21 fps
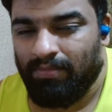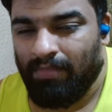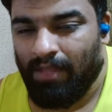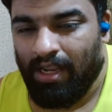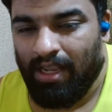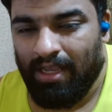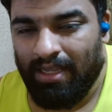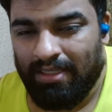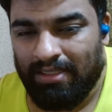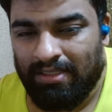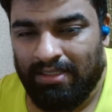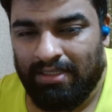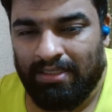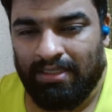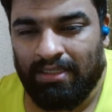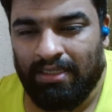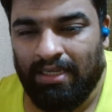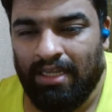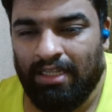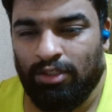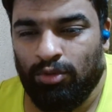
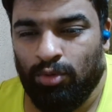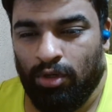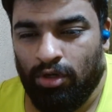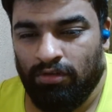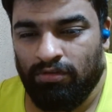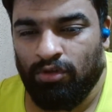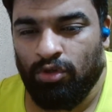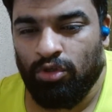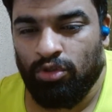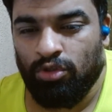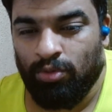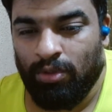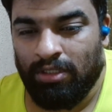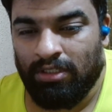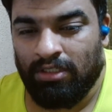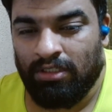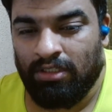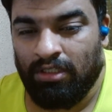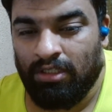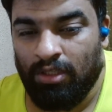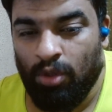It's one of those
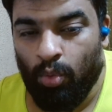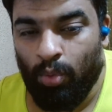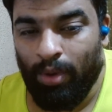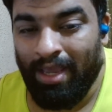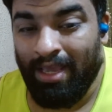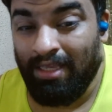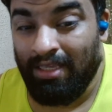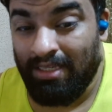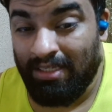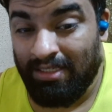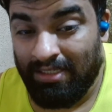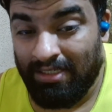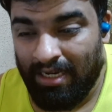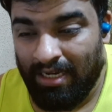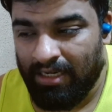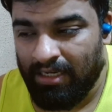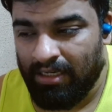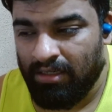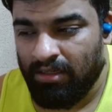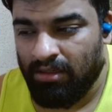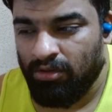ones. The way he said
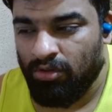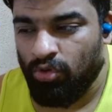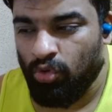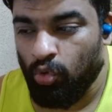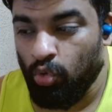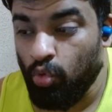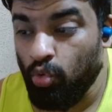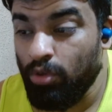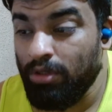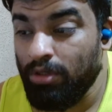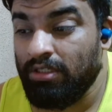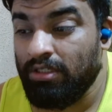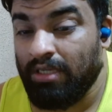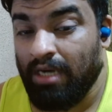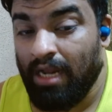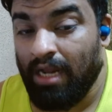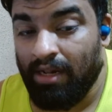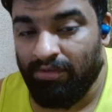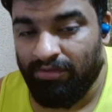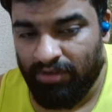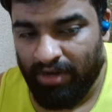it, who is
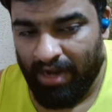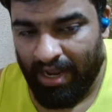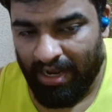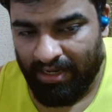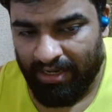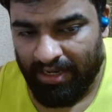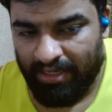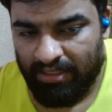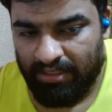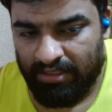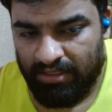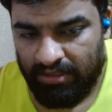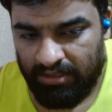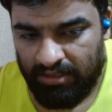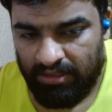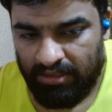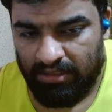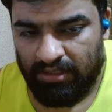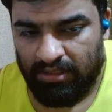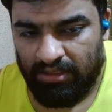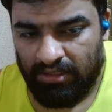Ralph Ragnick?
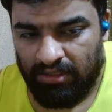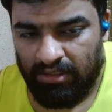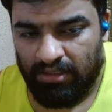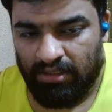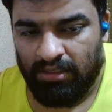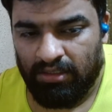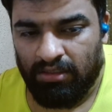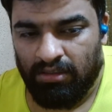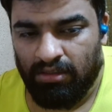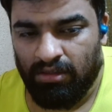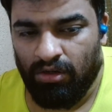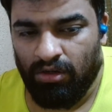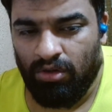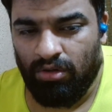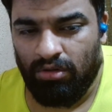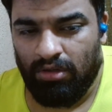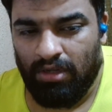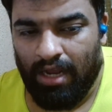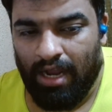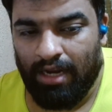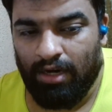You know,
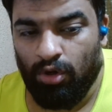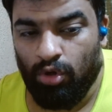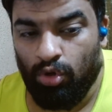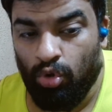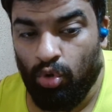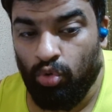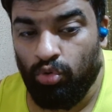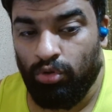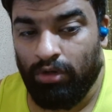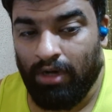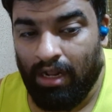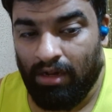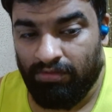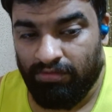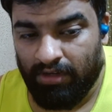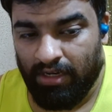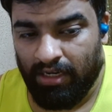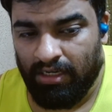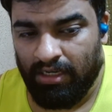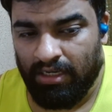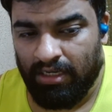I don't know who Ralph
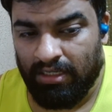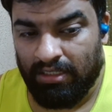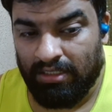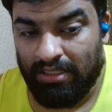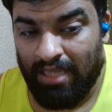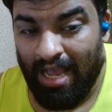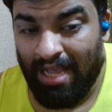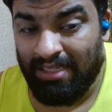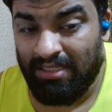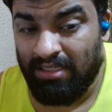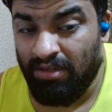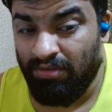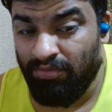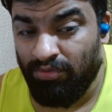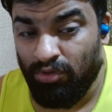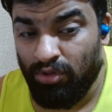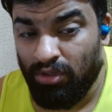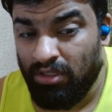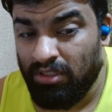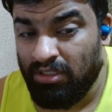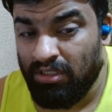Ragnick is. As if
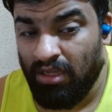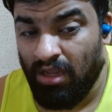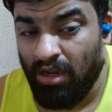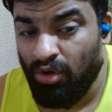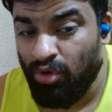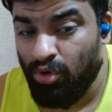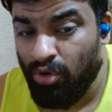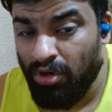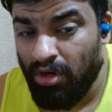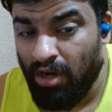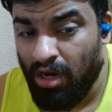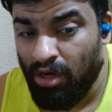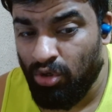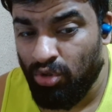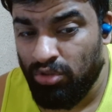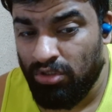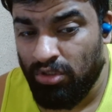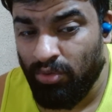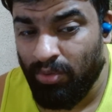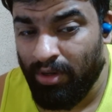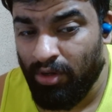Cristiano Ronaldo
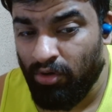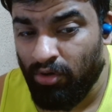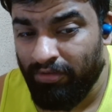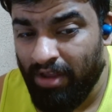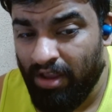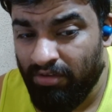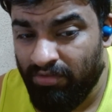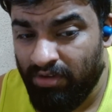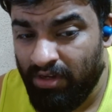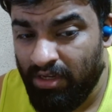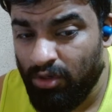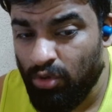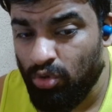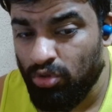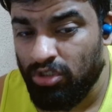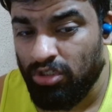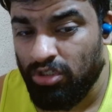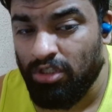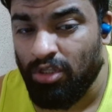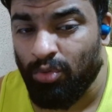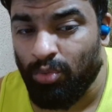is aware of every
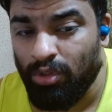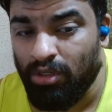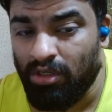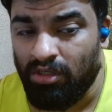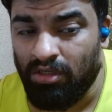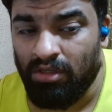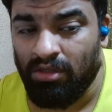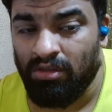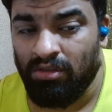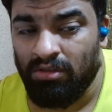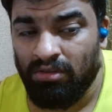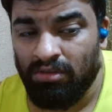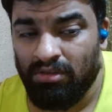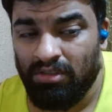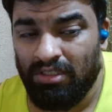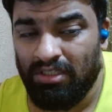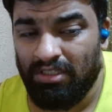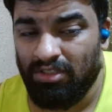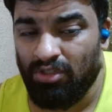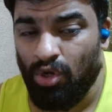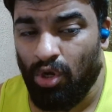coach in the world.
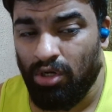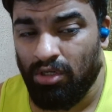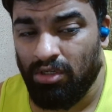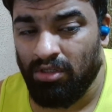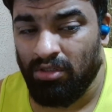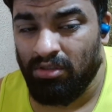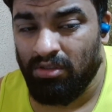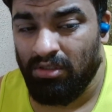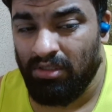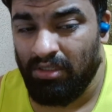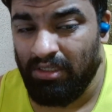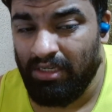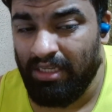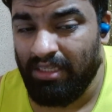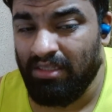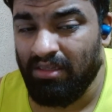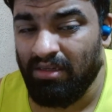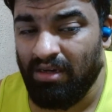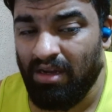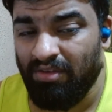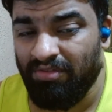He's not.
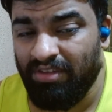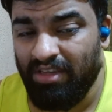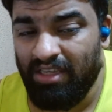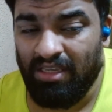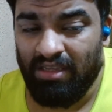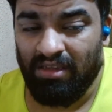Neither are we.